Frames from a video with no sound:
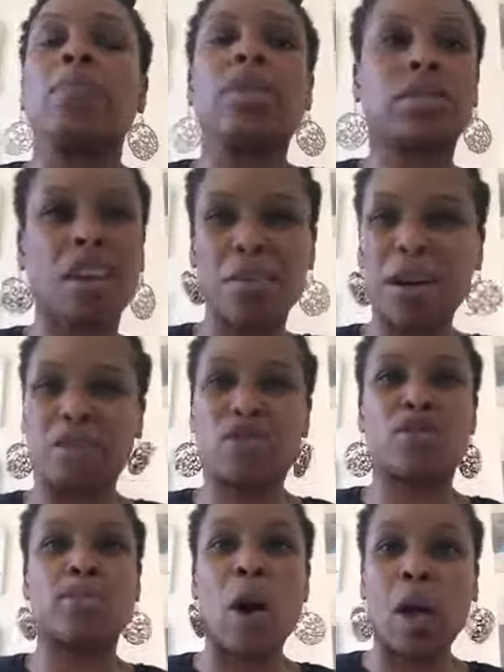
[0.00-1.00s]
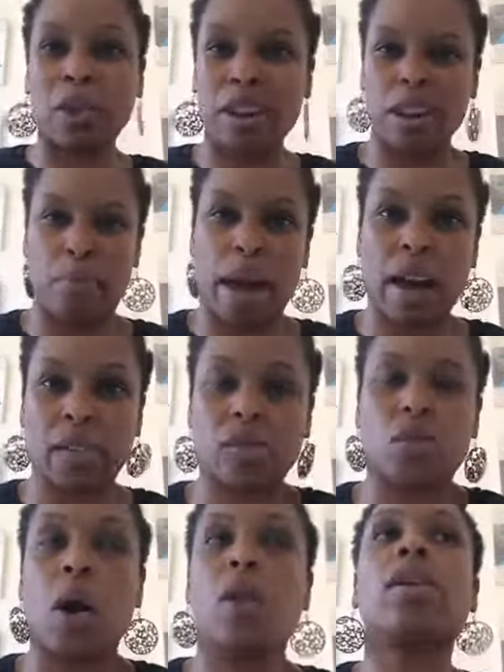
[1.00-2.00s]
Let's talk about smaller
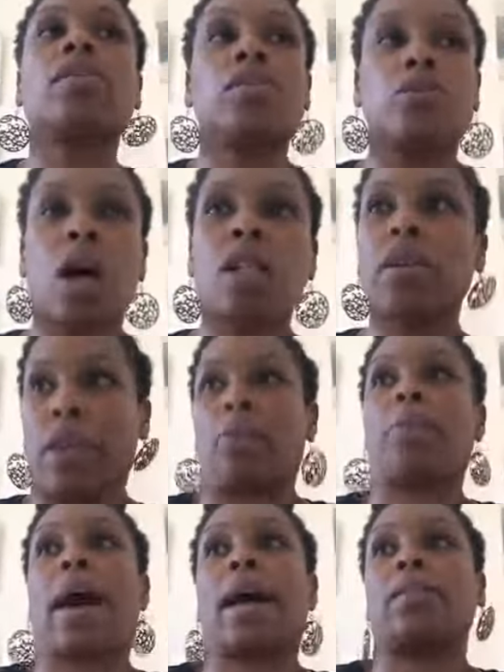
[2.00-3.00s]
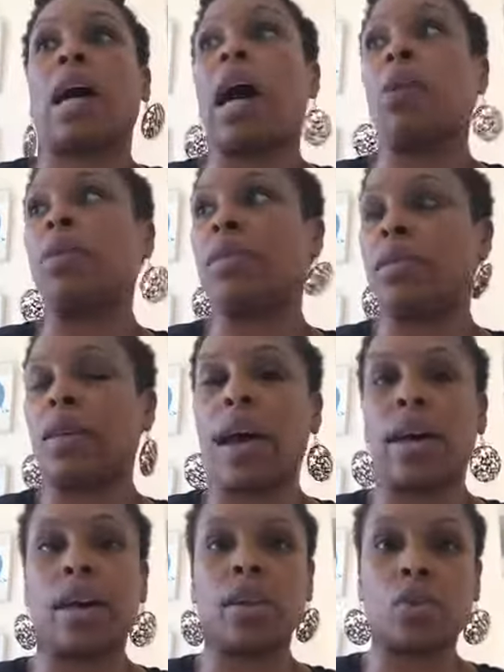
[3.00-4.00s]
impacts. Well, a smaller impact, I would
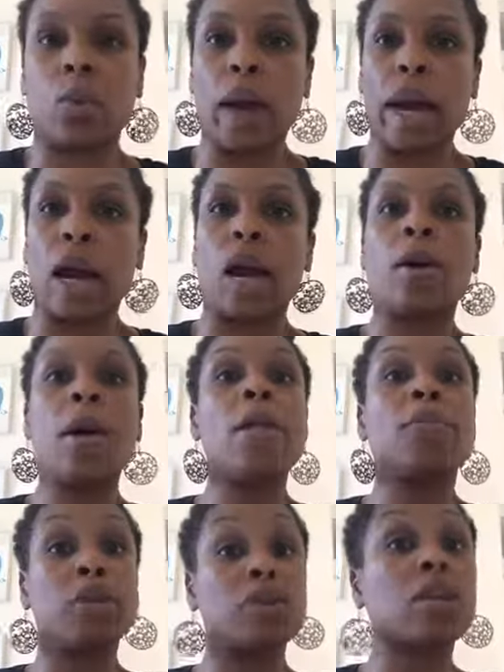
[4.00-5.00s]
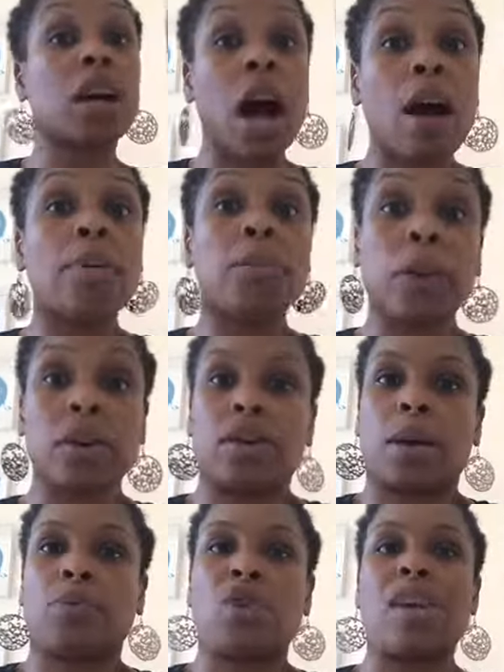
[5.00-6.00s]
say, is where there's a common
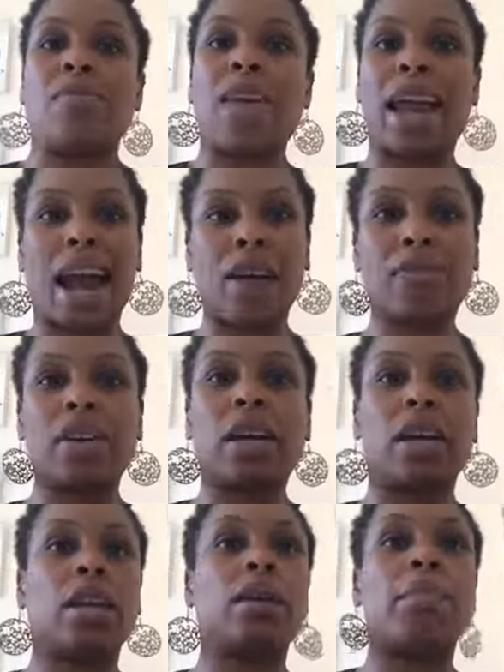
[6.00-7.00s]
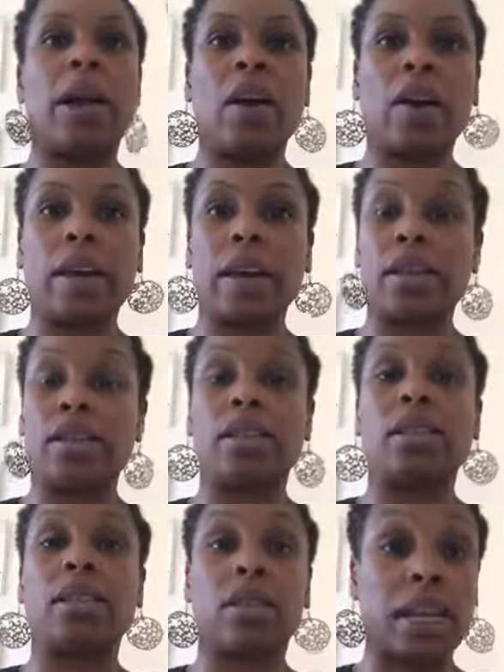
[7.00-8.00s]
perception that African Americans
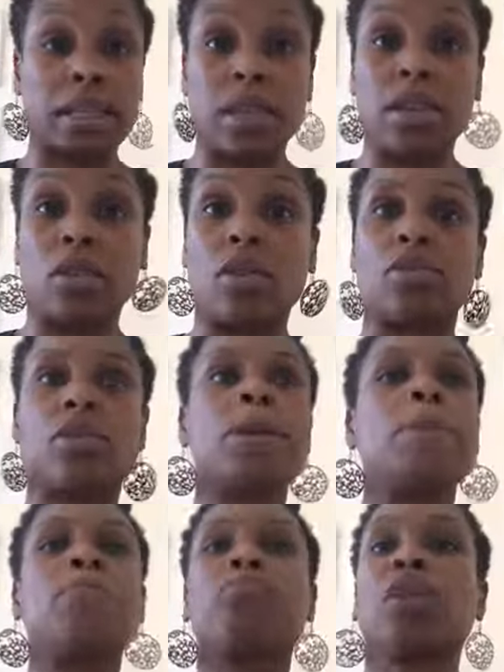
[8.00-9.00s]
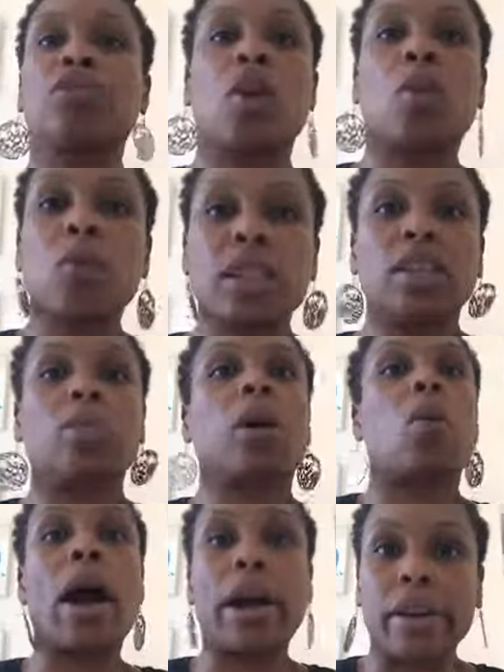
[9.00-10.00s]
and Latinos don't really
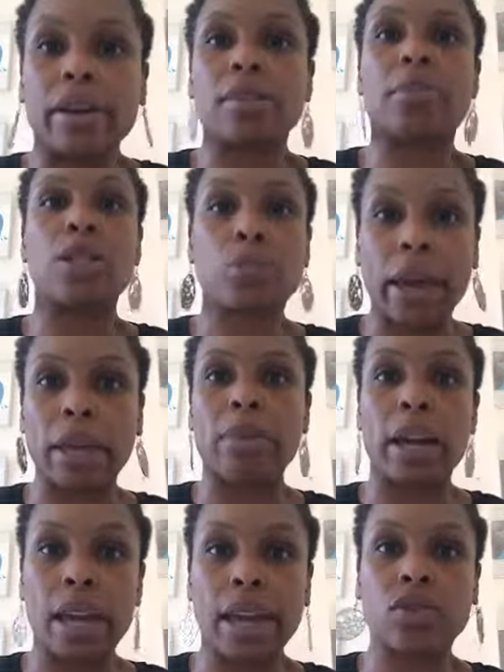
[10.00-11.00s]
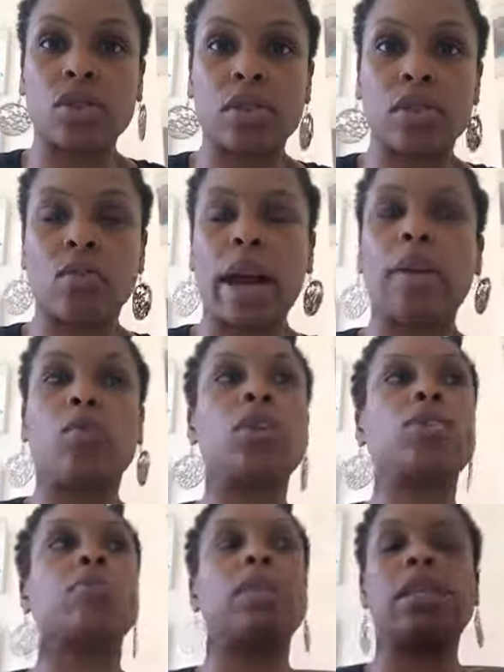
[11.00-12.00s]
require as much pain medication, right?
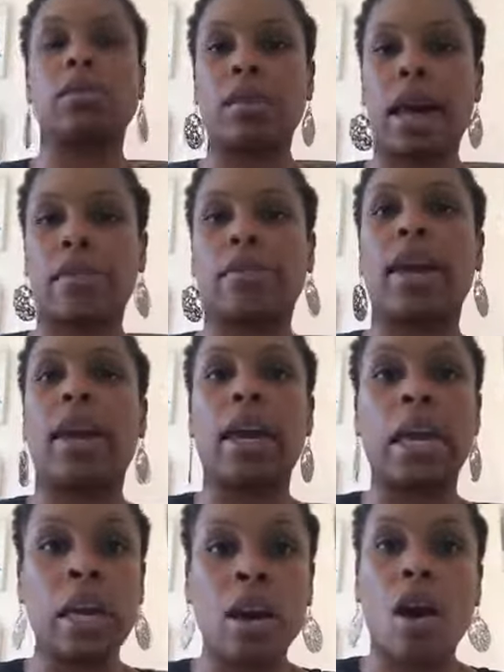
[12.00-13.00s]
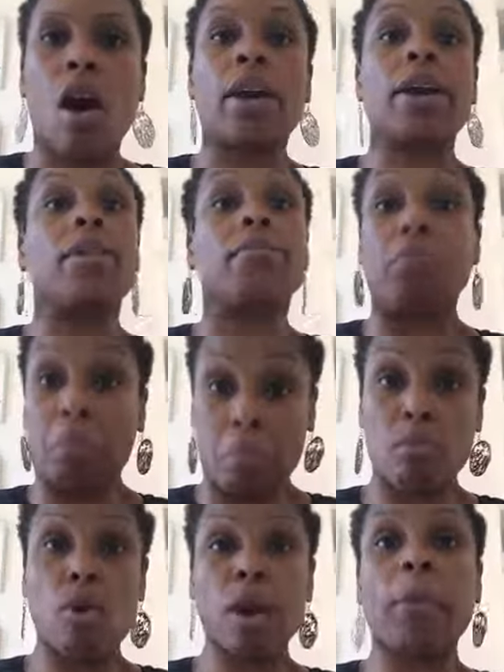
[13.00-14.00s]
Which means that they are in
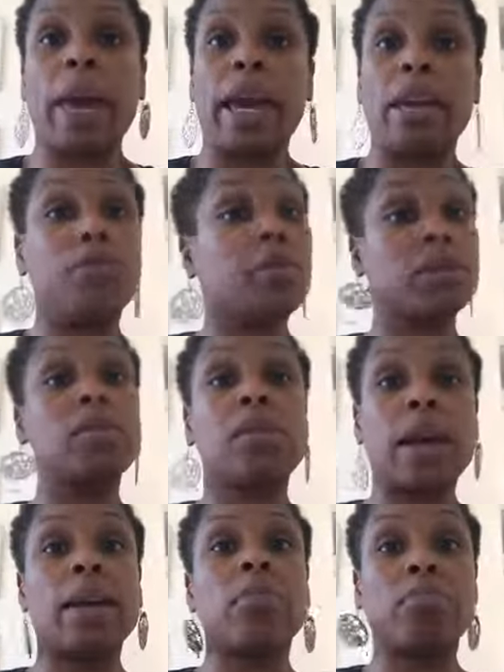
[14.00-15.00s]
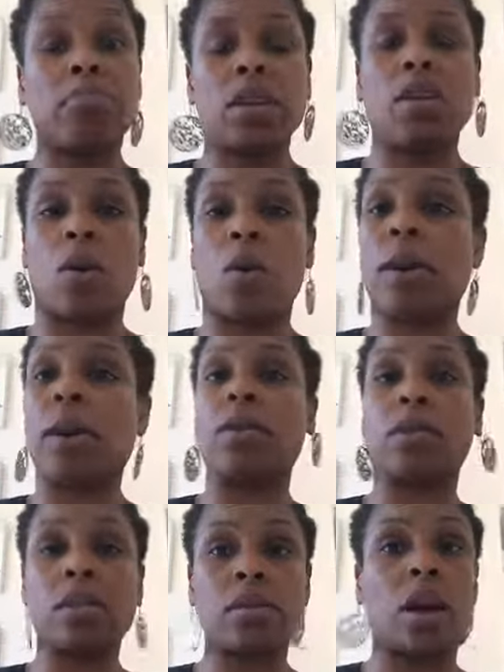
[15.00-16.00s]
more pain for the same,
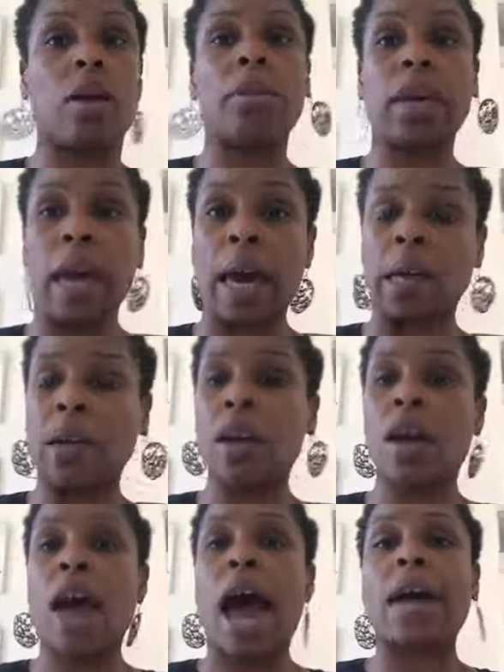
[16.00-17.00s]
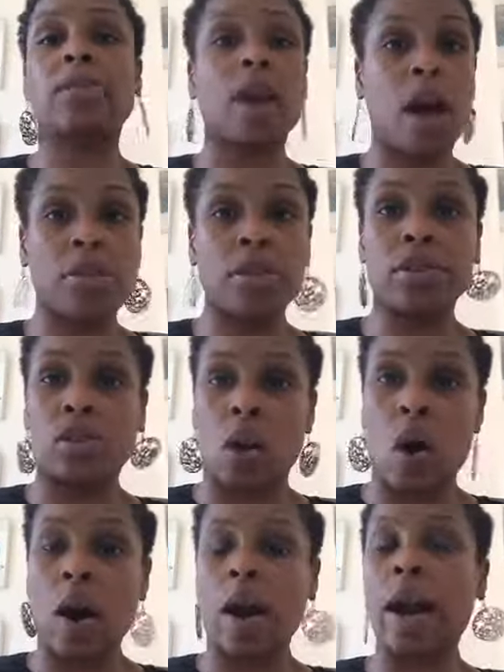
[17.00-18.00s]
illness coming in as others
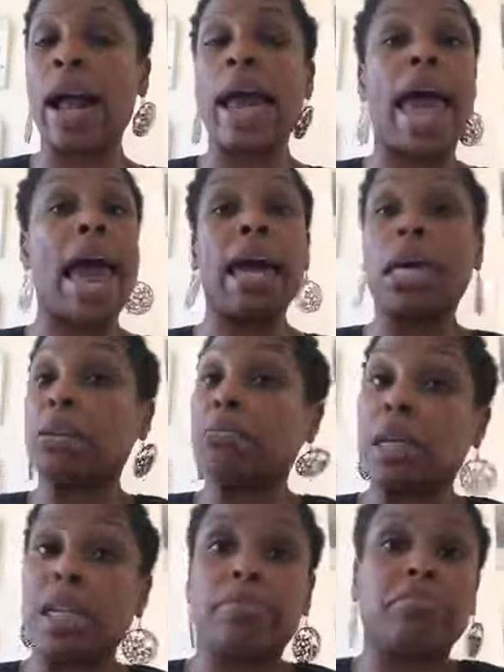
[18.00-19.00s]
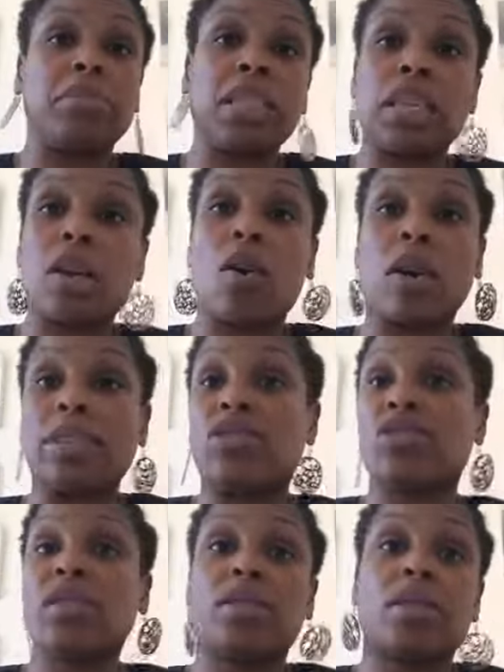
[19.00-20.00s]
are. And, it's
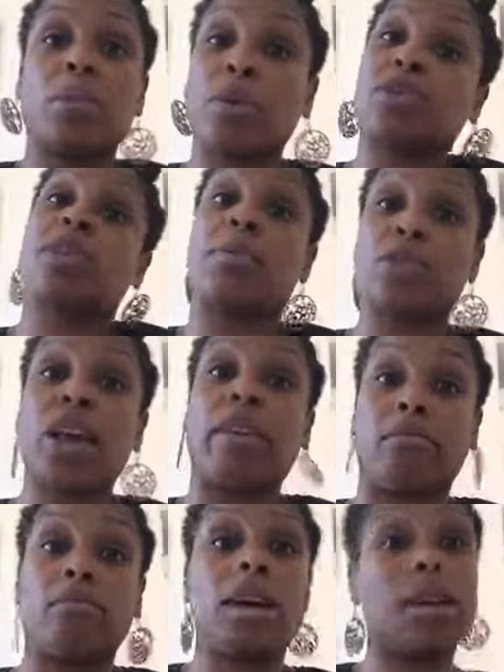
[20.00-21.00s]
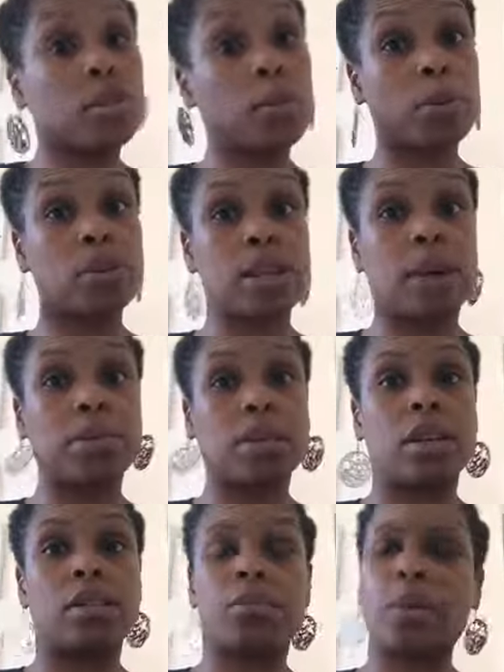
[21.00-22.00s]
just a perception. It's a
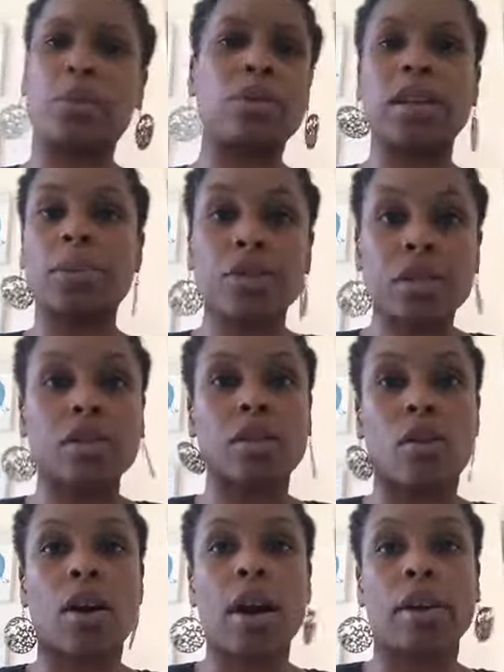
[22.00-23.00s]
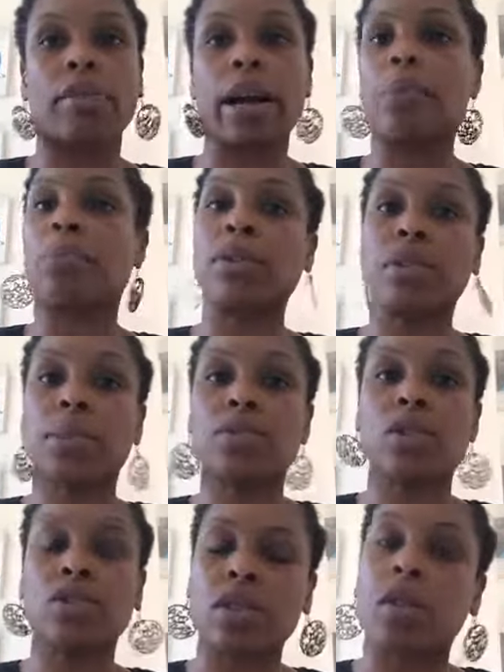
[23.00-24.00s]
perception, but perceptions don't hurt, right?
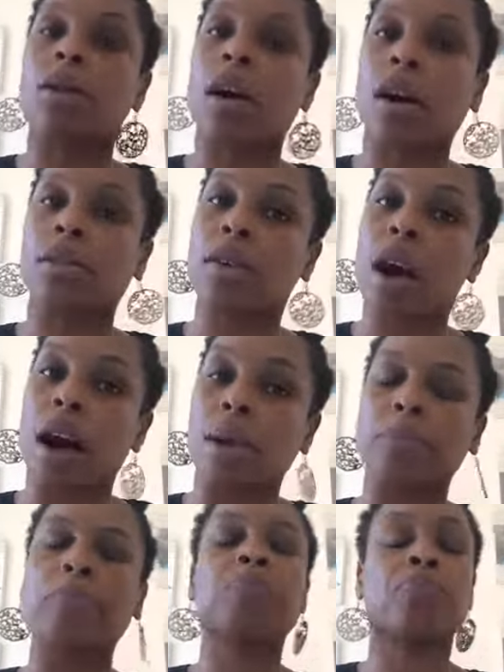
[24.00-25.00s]
Perceptions don't cause harm.